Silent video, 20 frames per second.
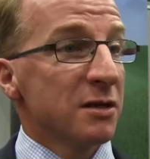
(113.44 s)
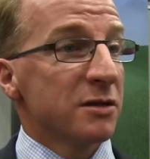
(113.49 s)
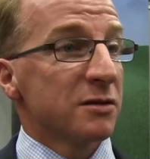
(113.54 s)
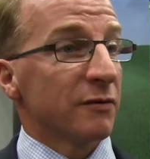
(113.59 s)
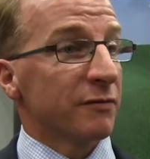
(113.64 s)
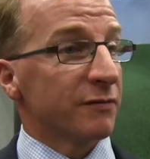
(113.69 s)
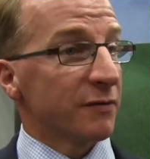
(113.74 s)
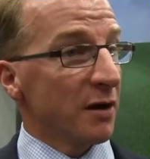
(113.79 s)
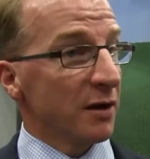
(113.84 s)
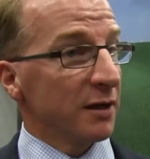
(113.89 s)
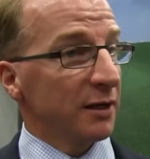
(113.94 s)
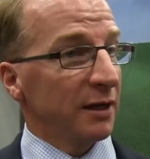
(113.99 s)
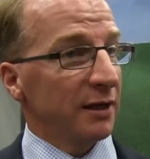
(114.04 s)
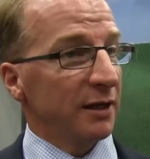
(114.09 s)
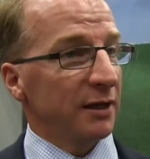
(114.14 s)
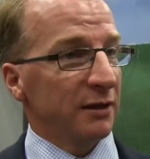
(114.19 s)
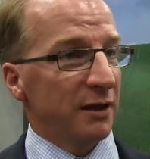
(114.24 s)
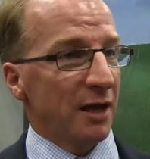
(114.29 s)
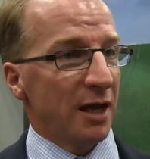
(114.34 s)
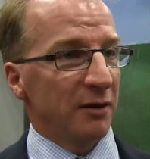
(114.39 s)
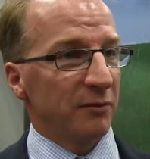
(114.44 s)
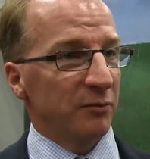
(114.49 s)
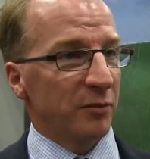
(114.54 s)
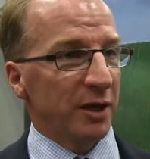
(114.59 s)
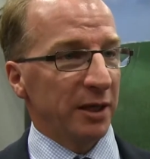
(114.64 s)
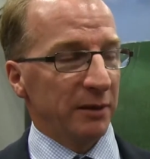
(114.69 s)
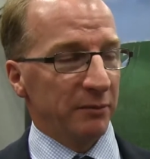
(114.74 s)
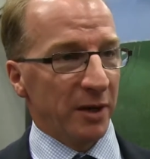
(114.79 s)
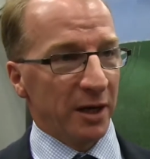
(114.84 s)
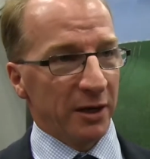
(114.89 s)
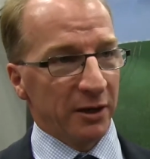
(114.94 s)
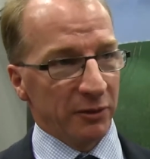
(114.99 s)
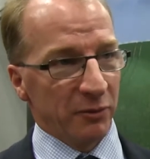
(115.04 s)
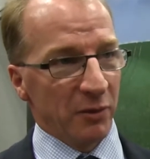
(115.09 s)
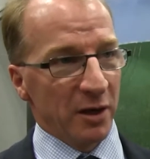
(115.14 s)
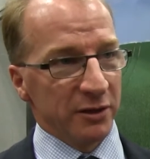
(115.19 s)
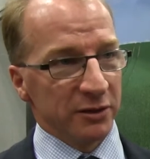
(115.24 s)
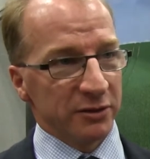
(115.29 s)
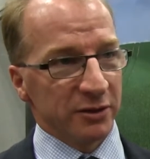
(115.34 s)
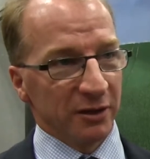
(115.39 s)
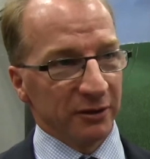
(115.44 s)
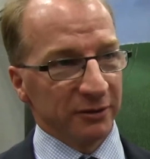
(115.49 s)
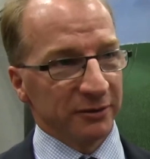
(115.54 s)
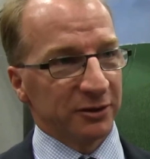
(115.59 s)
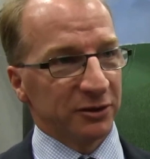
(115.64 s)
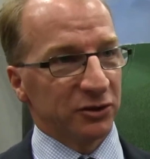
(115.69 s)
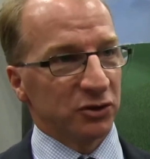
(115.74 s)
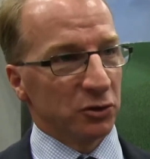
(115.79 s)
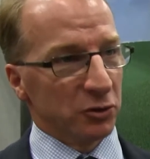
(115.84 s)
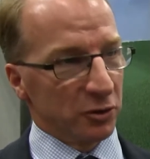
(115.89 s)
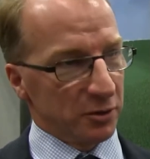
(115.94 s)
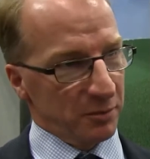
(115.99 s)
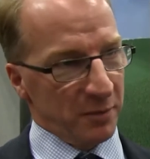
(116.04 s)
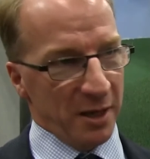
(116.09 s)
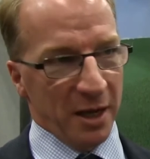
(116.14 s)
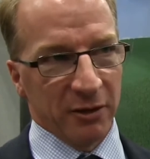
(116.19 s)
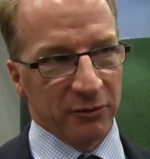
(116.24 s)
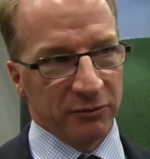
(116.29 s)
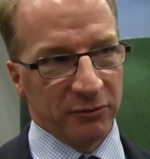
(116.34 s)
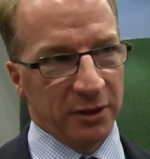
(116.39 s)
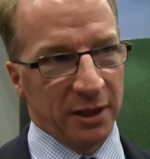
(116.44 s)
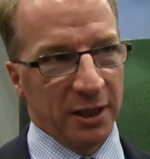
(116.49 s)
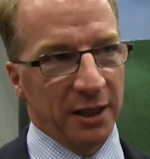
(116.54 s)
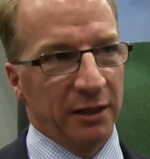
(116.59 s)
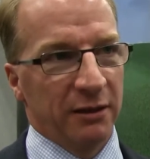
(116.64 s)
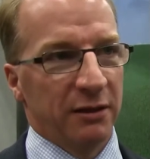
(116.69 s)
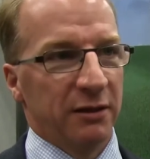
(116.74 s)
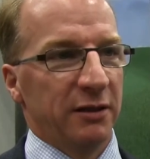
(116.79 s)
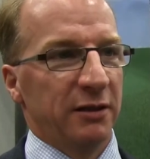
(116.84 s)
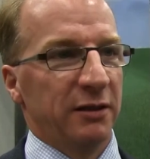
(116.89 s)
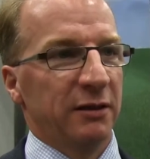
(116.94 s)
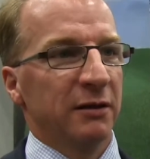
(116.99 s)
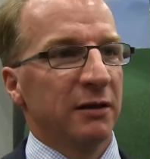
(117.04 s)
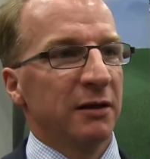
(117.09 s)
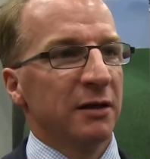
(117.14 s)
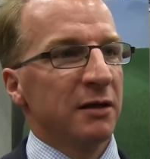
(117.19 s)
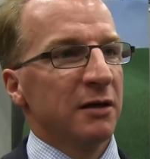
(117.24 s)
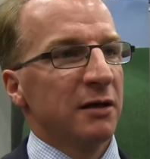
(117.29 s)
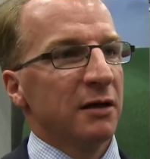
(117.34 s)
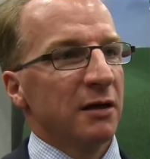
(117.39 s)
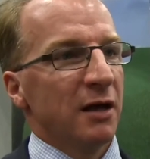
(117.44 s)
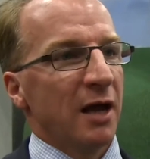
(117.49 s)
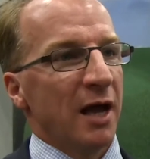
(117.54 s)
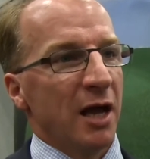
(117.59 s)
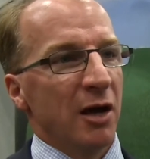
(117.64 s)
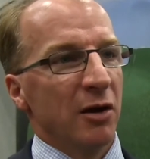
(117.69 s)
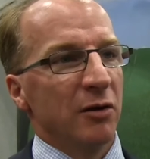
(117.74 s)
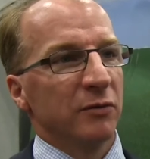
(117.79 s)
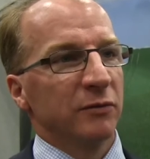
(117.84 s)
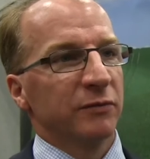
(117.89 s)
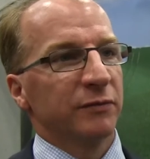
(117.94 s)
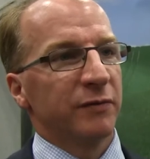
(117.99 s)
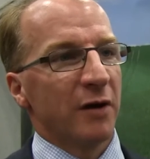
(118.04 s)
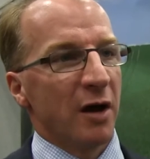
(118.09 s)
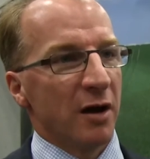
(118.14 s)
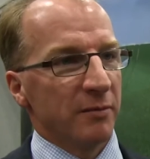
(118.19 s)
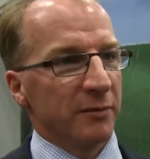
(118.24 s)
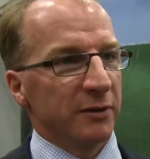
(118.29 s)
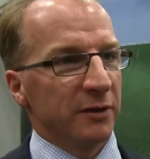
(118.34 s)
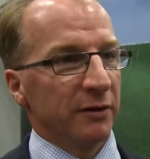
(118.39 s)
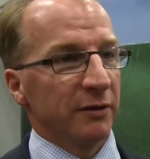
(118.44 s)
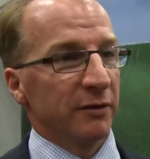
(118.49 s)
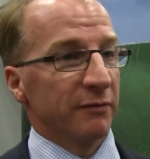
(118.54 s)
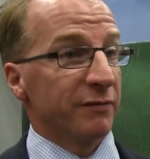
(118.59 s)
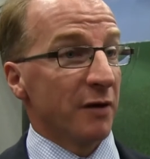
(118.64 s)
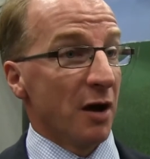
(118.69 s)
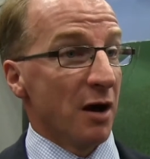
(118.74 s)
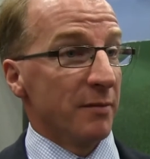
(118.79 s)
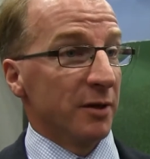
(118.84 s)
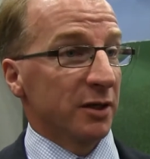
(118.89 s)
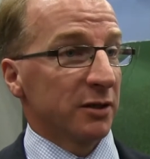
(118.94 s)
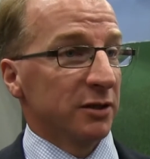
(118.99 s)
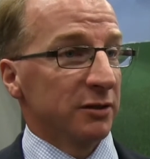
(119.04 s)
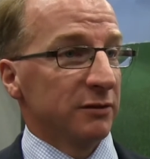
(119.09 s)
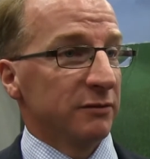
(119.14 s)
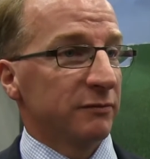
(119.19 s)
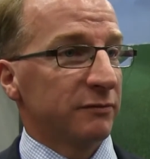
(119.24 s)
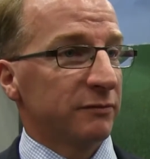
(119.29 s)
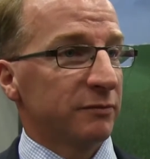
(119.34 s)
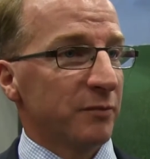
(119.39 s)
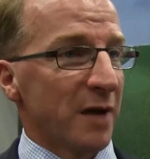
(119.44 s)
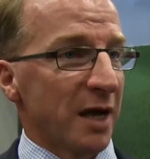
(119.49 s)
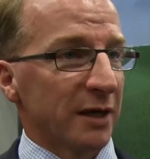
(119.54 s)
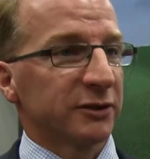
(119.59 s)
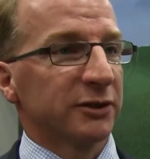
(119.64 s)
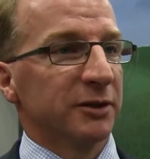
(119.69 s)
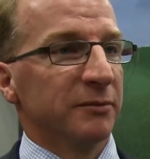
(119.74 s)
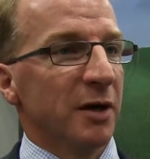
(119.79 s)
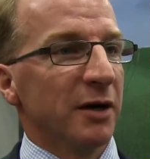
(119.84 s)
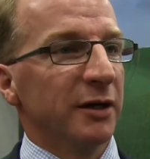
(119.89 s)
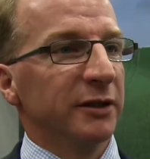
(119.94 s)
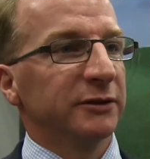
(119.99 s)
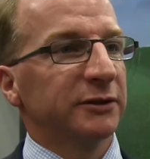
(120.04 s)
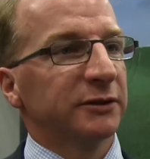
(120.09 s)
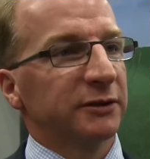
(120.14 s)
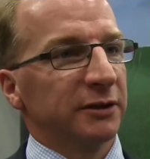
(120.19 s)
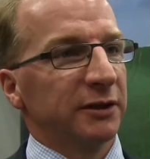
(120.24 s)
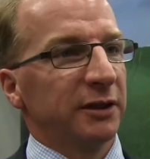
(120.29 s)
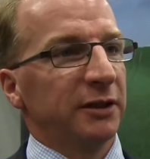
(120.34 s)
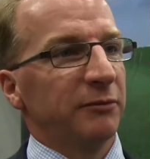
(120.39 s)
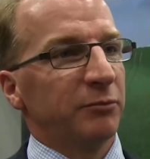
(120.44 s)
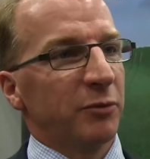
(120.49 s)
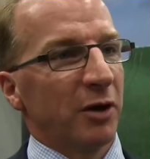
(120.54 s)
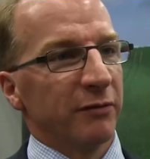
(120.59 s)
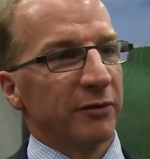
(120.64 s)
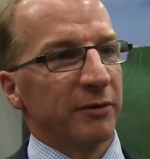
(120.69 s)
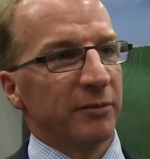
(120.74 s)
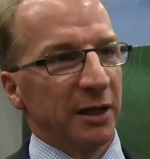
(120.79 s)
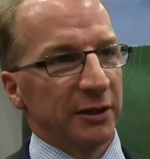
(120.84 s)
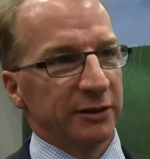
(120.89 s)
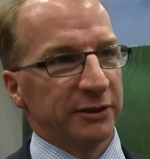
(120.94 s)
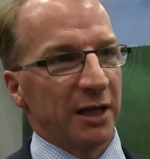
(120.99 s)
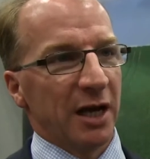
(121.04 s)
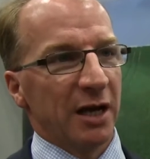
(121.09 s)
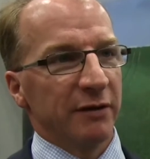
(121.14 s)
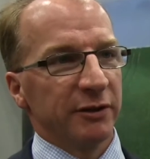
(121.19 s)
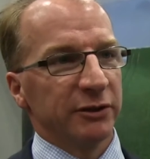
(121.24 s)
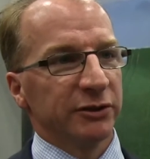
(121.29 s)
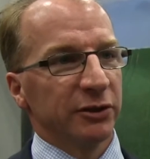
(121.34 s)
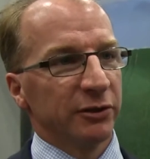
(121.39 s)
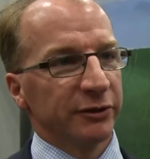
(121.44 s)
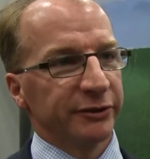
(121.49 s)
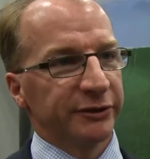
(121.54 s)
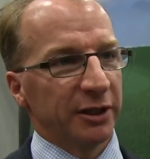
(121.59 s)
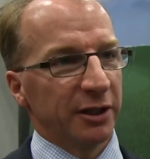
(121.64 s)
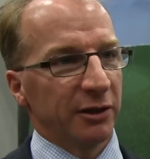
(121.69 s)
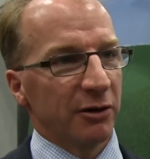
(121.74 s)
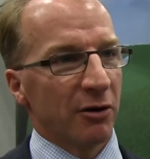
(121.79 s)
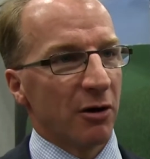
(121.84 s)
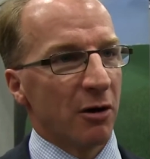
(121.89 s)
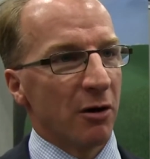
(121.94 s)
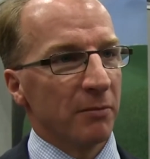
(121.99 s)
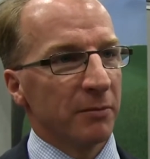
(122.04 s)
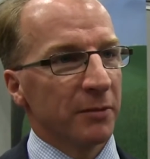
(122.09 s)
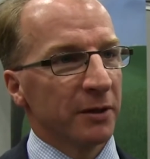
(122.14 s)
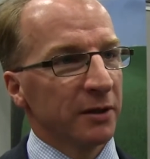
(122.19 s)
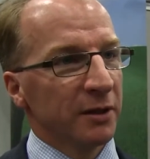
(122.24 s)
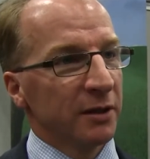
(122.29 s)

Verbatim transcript: So finally then Pete Berry went on to talk about really the how farmer, the farmer can maximise the profitability out of his oilseed crop,